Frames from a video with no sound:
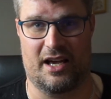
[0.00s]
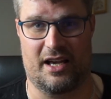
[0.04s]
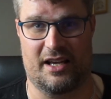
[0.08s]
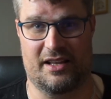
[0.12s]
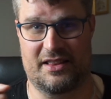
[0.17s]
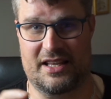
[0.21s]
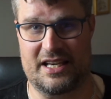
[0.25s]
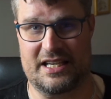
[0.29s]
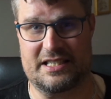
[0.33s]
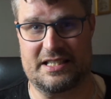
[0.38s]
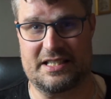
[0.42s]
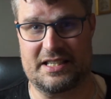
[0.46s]

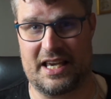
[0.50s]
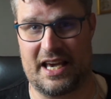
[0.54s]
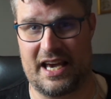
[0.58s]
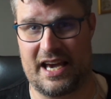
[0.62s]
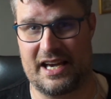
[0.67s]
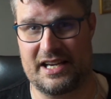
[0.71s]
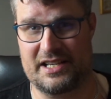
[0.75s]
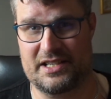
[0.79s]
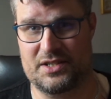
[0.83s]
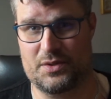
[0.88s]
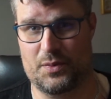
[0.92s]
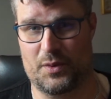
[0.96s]
In this
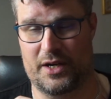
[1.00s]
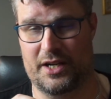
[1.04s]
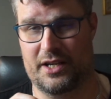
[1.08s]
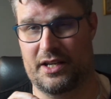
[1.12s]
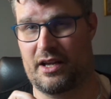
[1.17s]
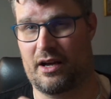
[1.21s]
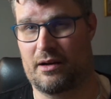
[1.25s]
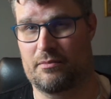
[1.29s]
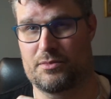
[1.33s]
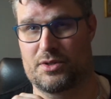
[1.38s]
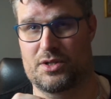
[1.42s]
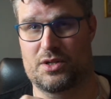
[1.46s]
case, when it
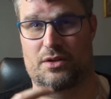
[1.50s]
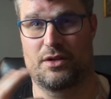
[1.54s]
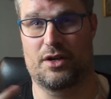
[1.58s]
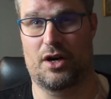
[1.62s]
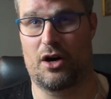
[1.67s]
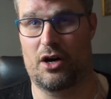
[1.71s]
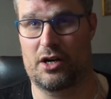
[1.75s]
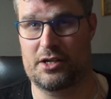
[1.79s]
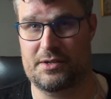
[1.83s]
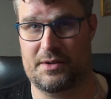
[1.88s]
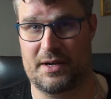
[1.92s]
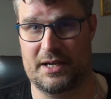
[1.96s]
comes to the
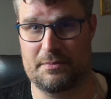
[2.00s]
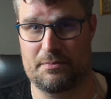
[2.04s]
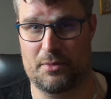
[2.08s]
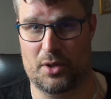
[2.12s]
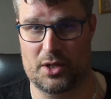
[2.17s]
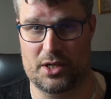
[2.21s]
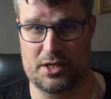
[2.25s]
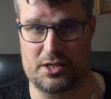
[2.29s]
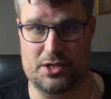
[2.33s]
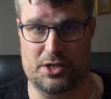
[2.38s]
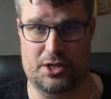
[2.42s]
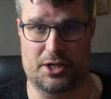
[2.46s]
heart rate
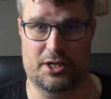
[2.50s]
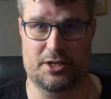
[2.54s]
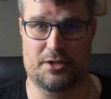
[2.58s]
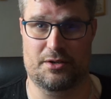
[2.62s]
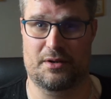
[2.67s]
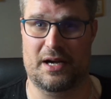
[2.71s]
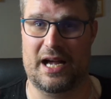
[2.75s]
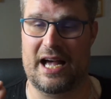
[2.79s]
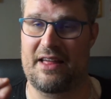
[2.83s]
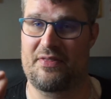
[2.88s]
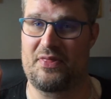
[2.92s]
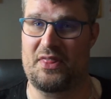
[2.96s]
monitor,
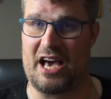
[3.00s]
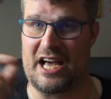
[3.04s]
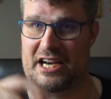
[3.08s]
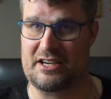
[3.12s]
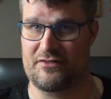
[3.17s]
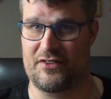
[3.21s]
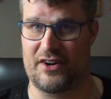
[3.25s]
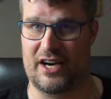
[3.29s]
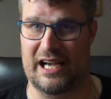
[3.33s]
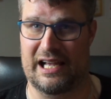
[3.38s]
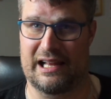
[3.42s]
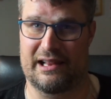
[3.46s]
you had
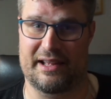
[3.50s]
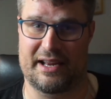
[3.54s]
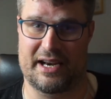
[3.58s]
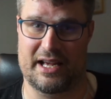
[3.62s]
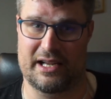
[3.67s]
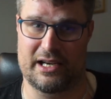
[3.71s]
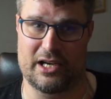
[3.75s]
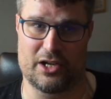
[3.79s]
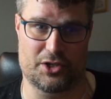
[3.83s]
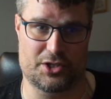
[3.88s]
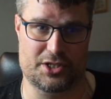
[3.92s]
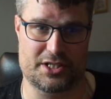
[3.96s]
that file that
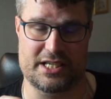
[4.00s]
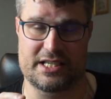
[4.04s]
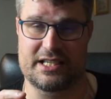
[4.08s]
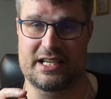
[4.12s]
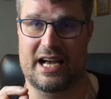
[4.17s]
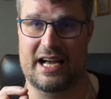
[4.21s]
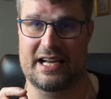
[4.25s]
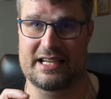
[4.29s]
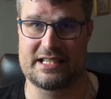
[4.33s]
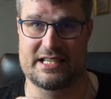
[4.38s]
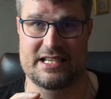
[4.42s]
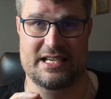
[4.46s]
I looked
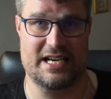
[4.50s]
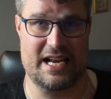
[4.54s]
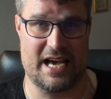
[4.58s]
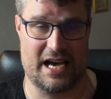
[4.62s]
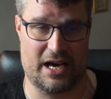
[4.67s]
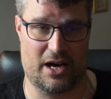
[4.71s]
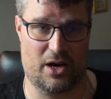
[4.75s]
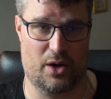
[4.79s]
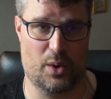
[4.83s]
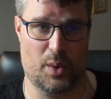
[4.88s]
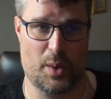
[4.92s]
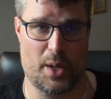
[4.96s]
at
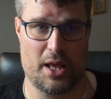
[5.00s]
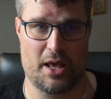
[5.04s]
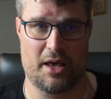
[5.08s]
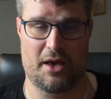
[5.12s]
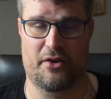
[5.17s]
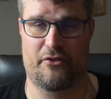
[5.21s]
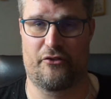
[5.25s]
now